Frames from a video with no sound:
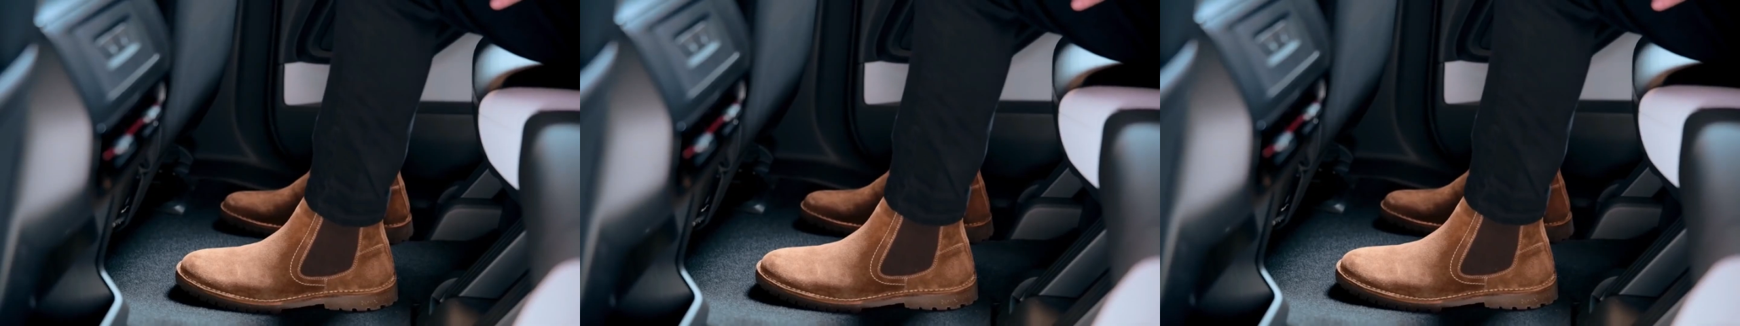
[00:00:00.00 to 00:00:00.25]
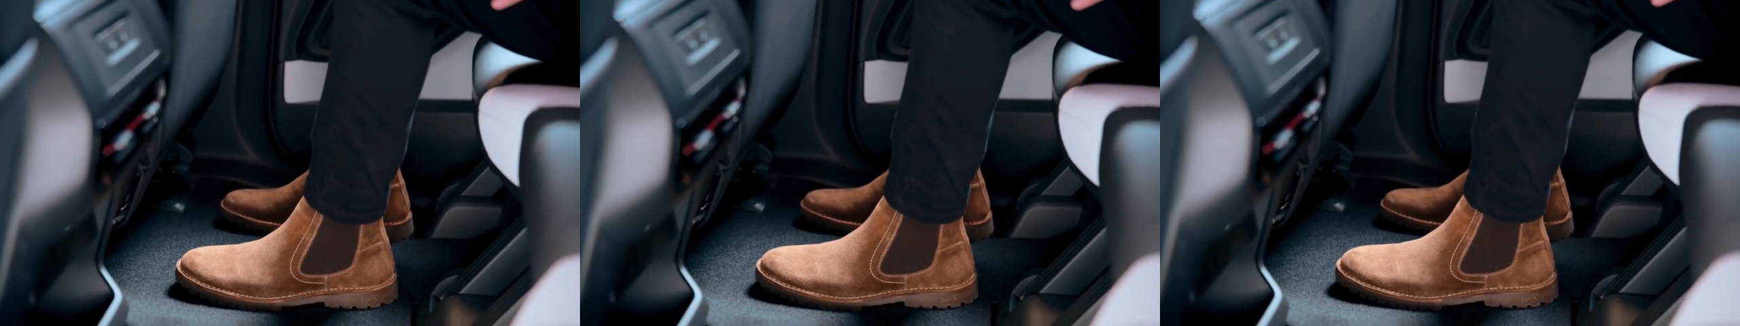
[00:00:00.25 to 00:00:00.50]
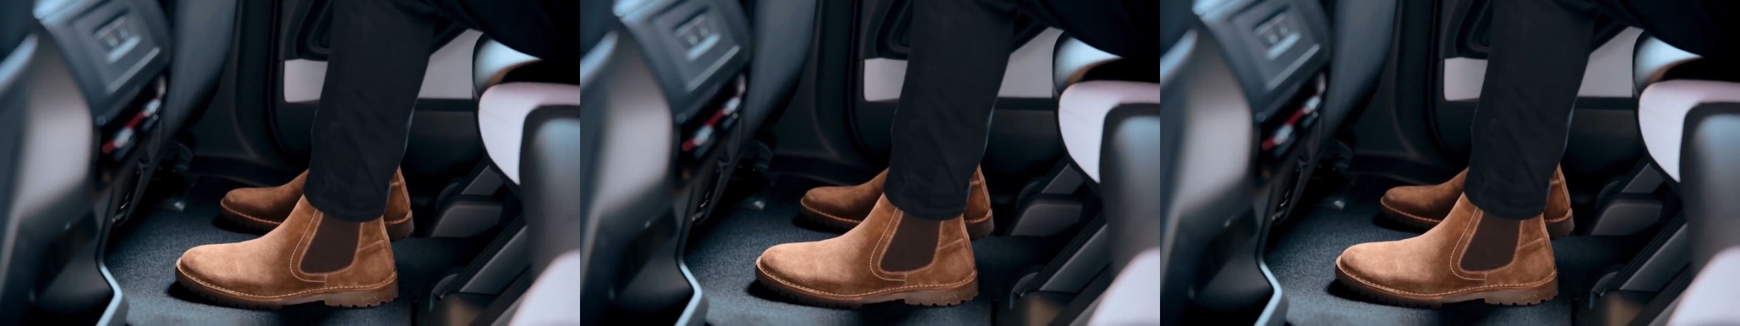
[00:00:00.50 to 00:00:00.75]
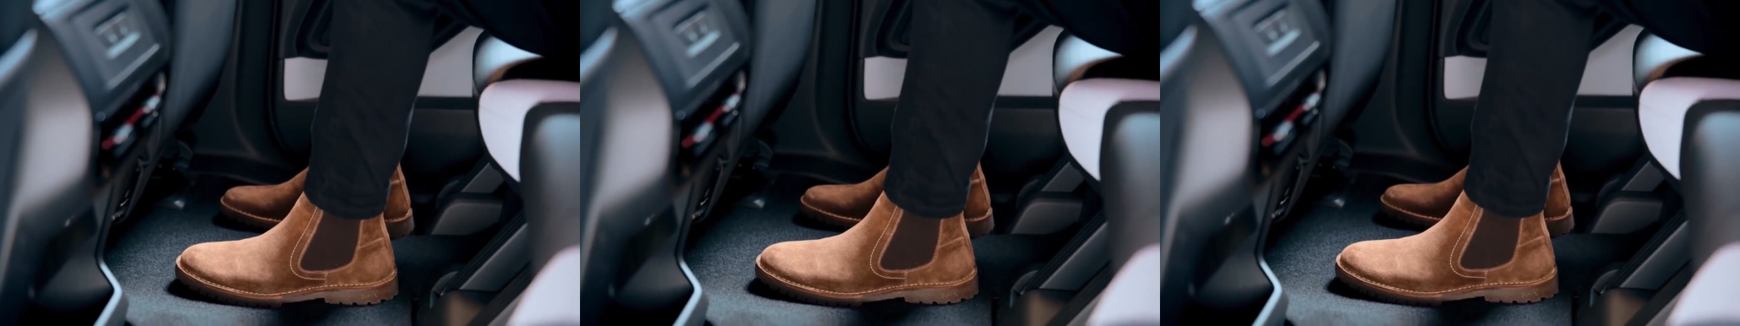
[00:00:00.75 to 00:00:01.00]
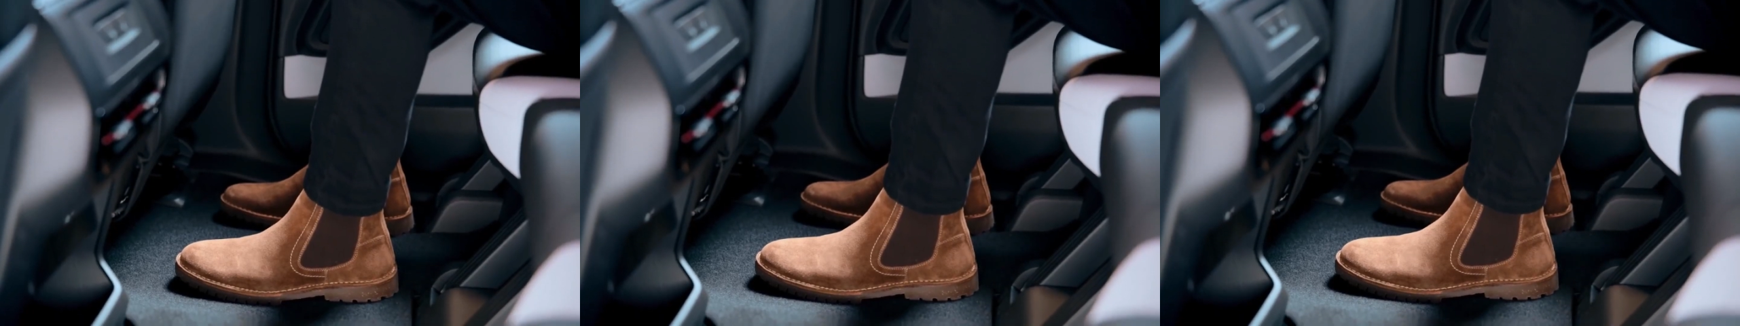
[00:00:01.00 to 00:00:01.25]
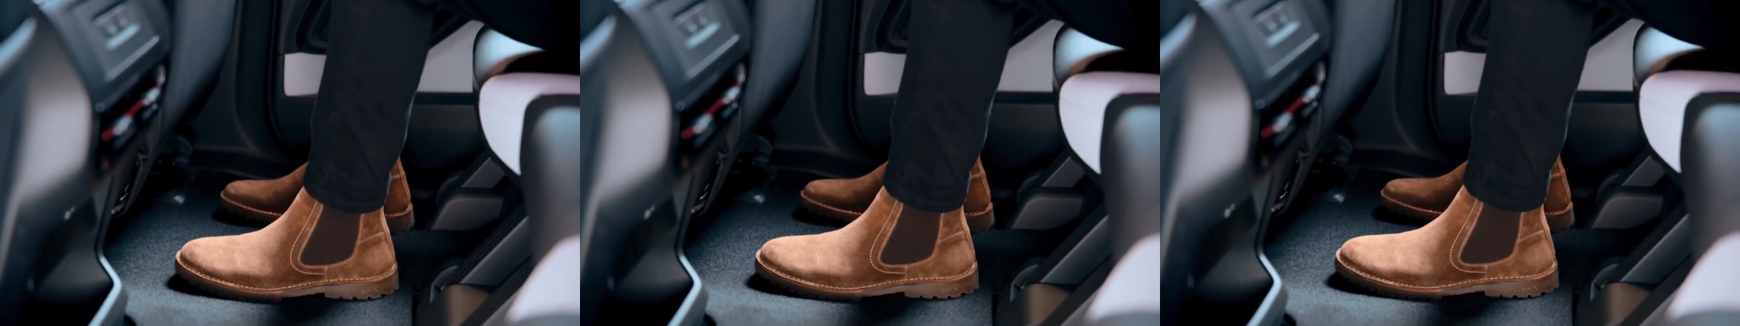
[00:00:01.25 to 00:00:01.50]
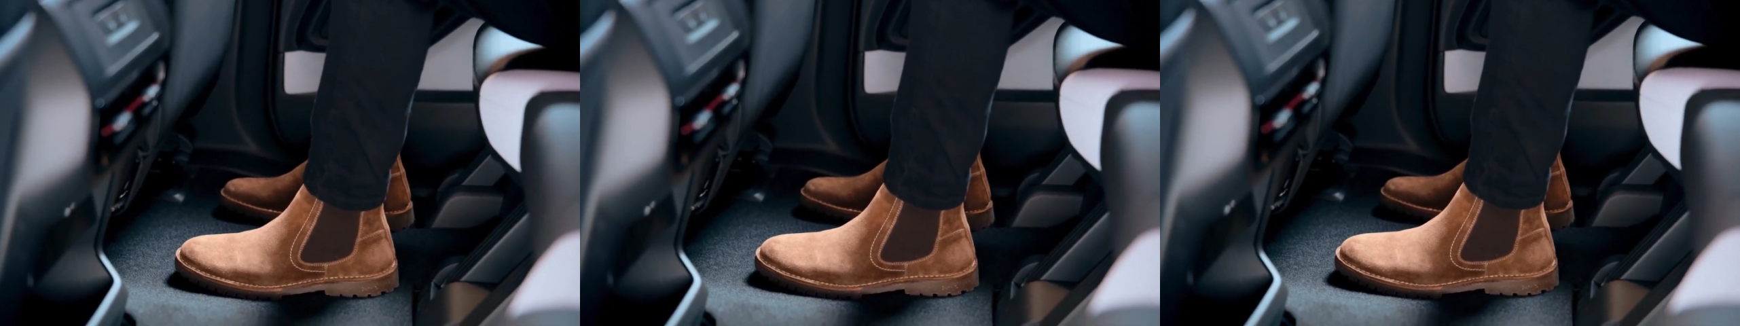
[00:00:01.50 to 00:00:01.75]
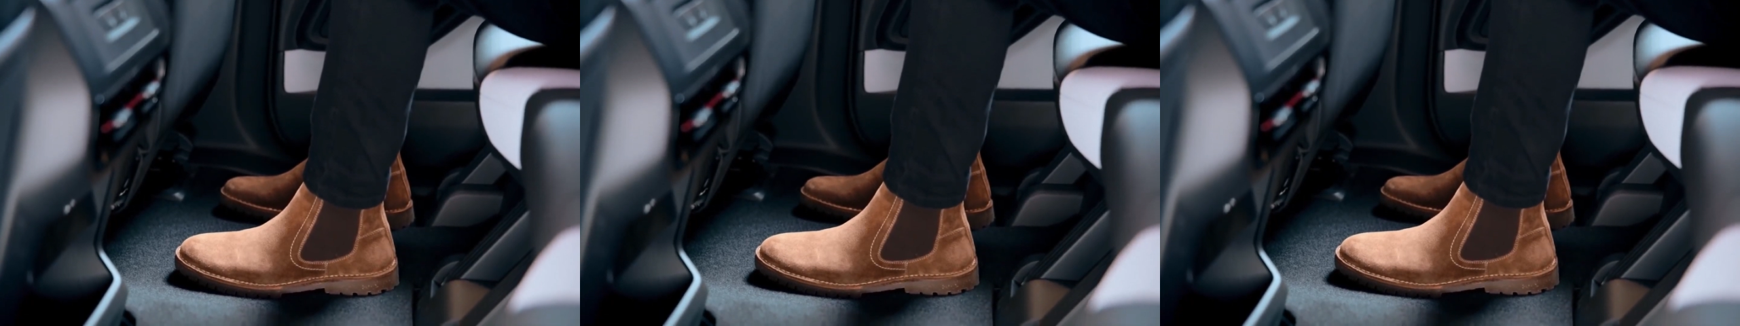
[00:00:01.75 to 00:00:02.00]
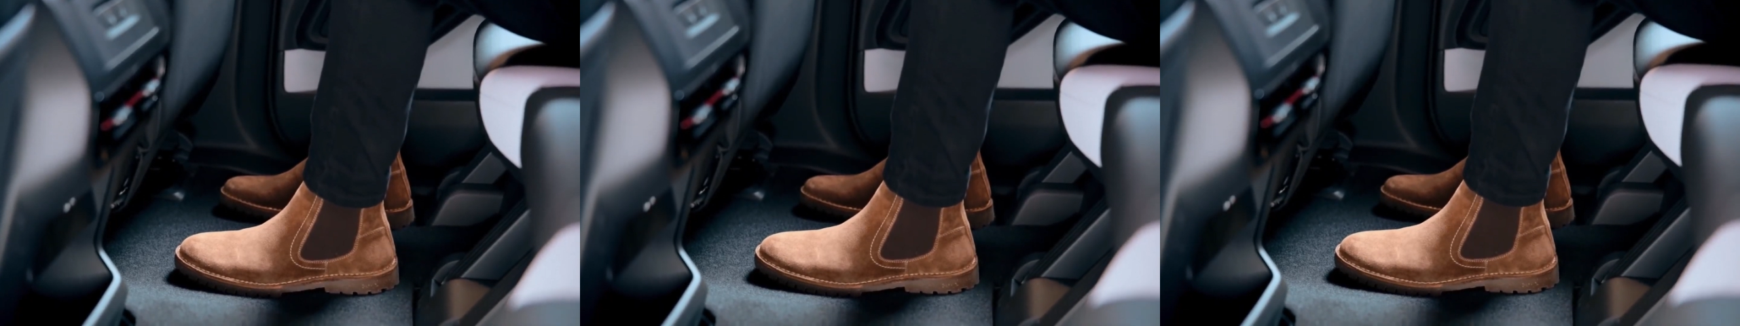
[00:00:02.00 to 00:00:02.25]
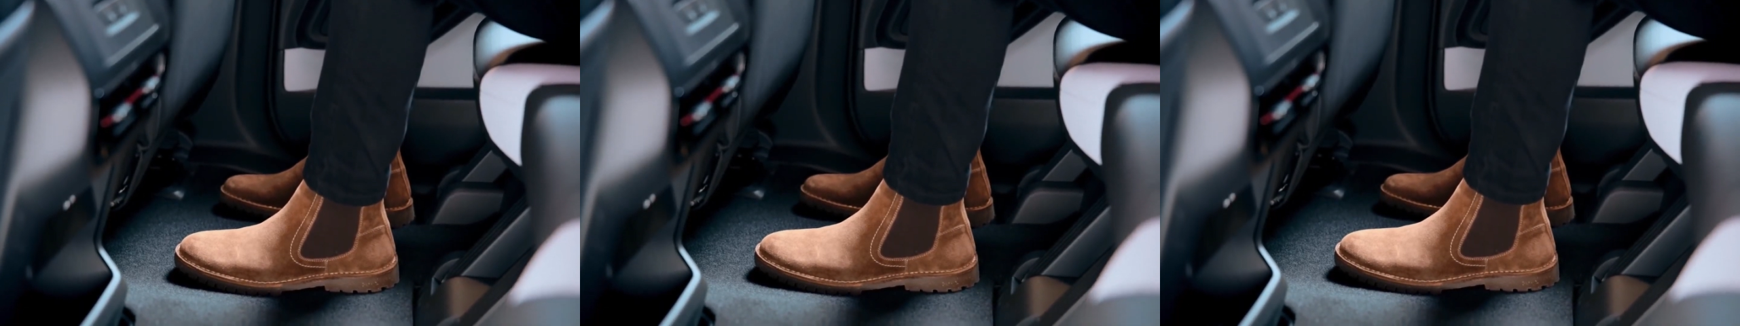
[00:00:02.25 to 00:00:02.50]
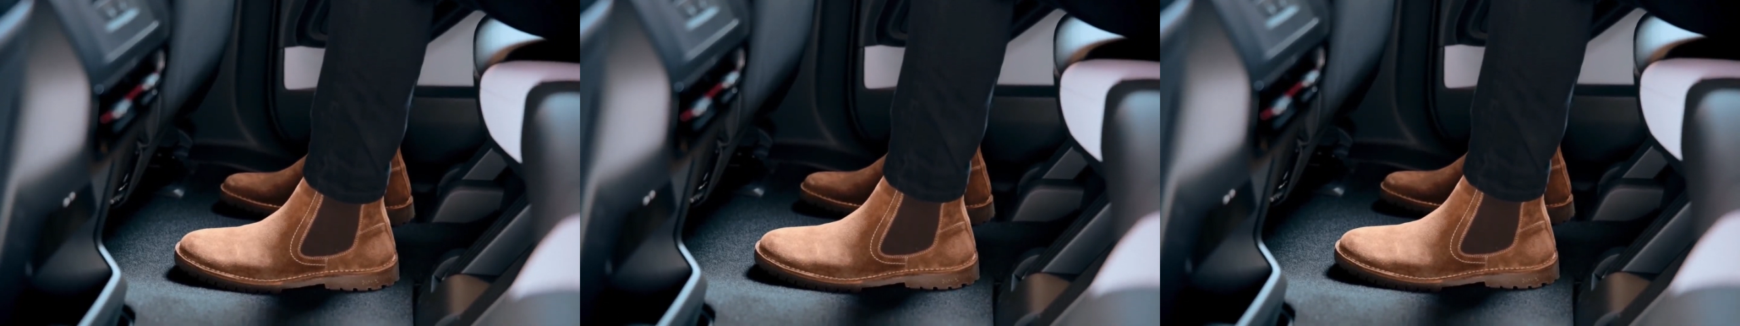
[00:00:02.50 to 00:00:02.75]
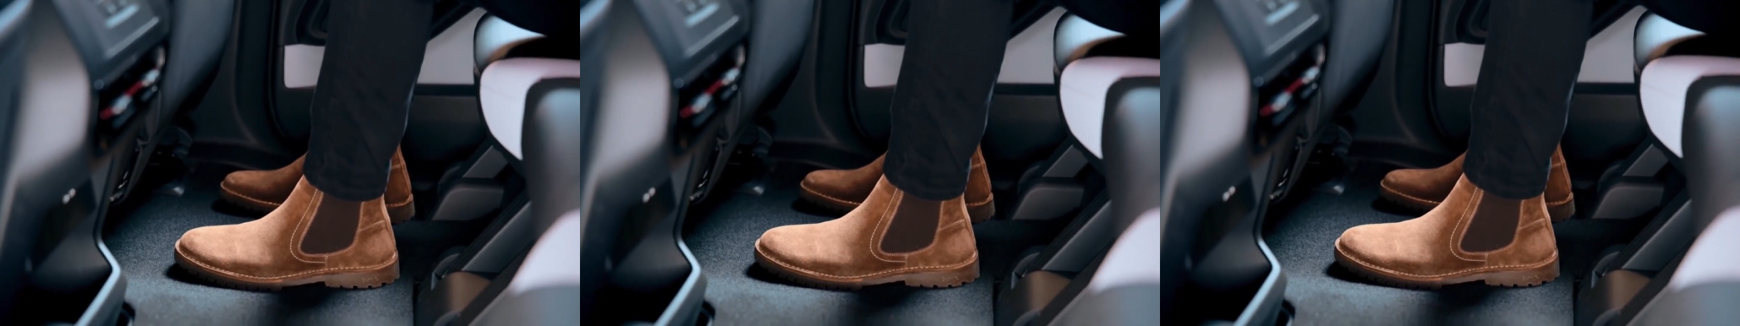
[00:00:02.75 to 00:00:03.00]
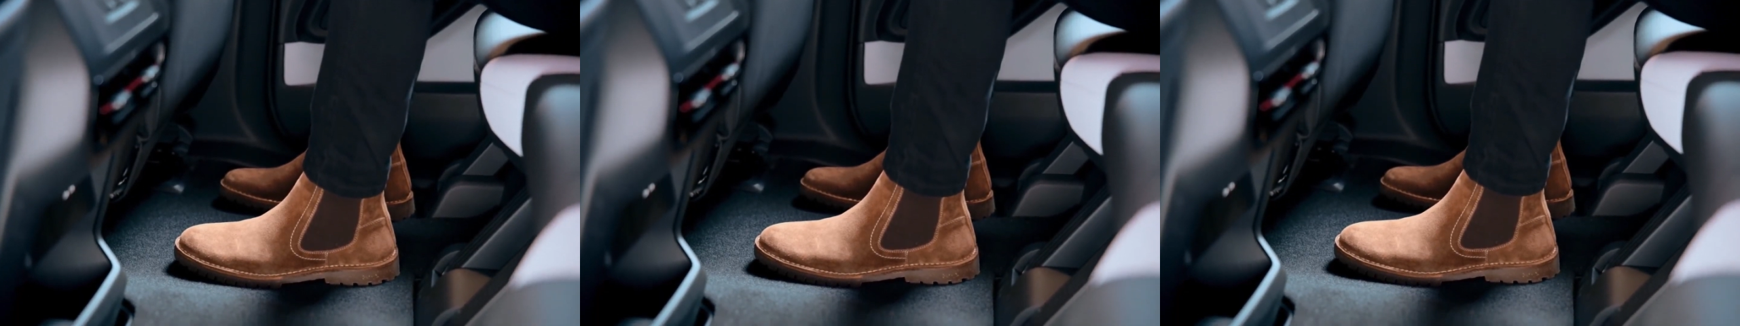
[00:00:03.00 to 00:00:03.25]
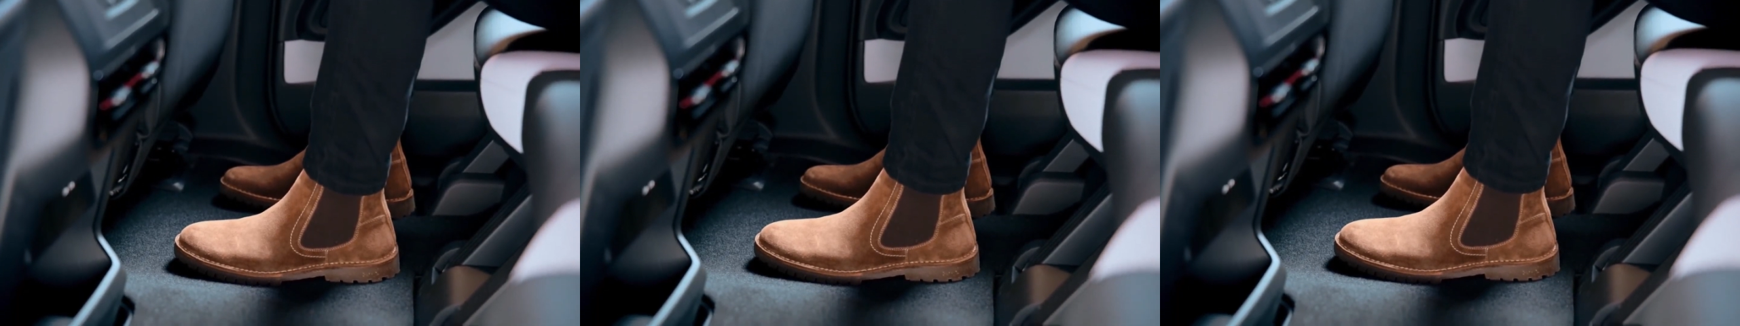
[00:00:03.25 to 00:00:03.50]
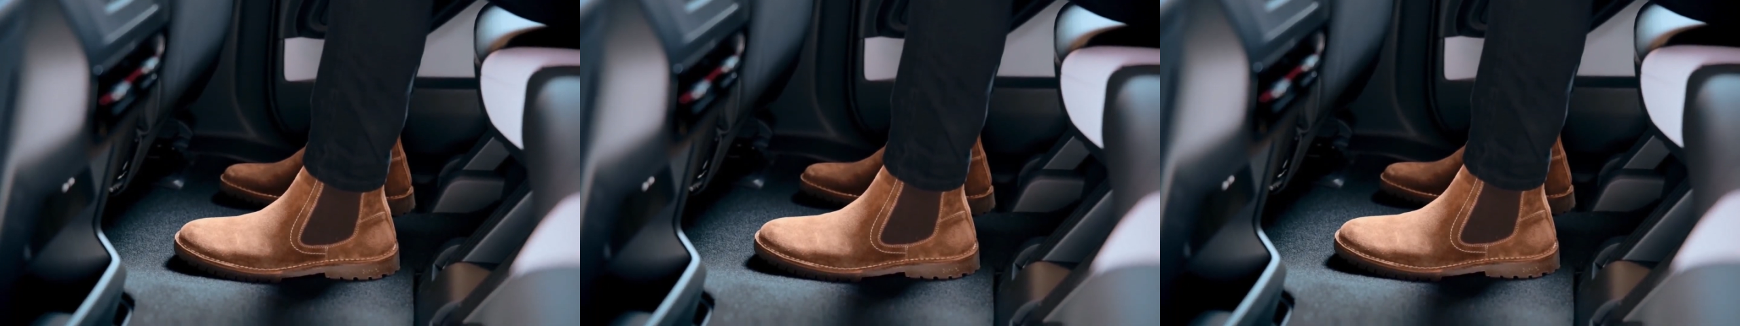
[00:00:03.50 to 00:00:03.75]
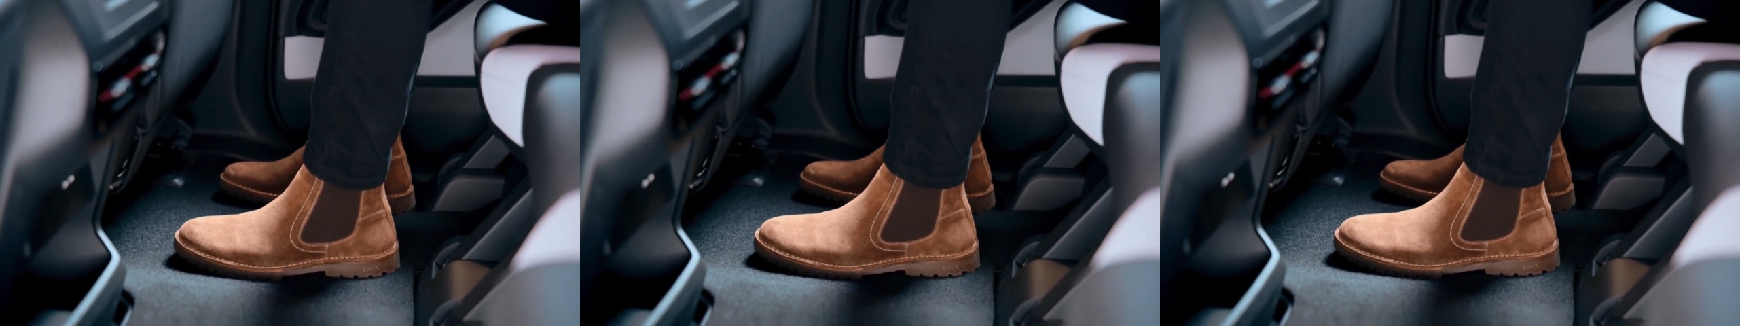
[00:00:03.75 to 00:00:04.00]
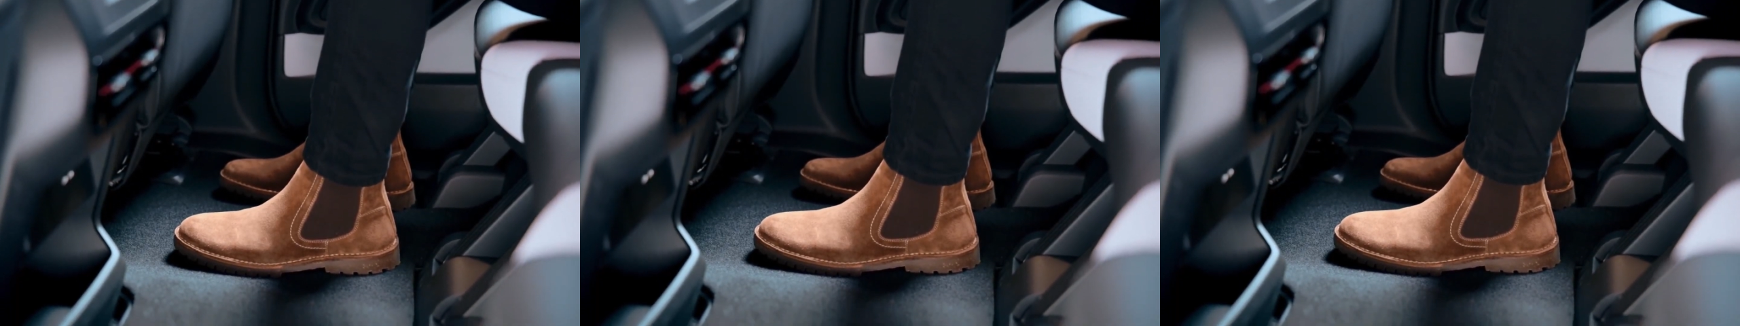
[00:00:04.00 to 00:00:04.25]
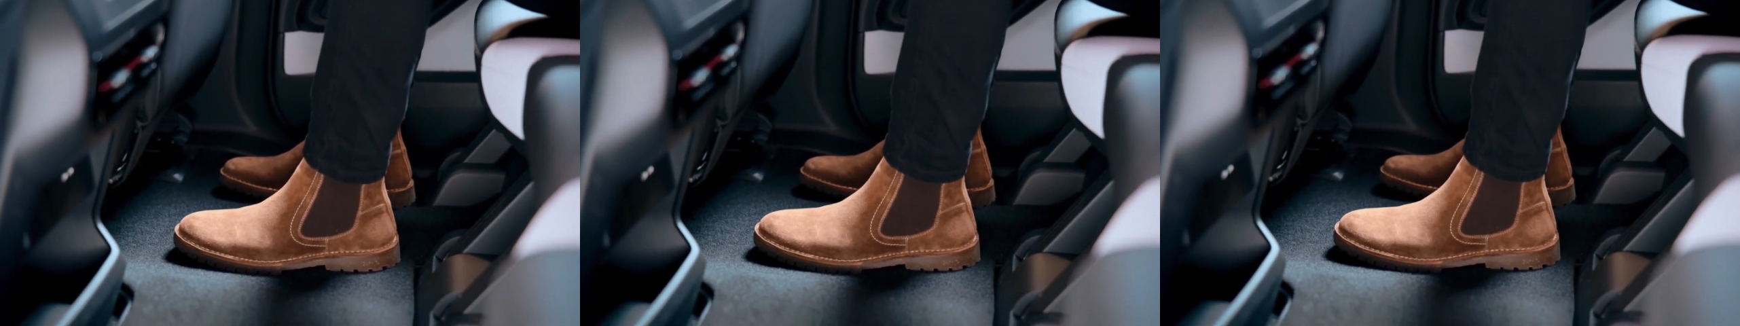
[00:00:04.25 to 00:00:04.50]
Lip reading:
Nobody's mouth can be seen.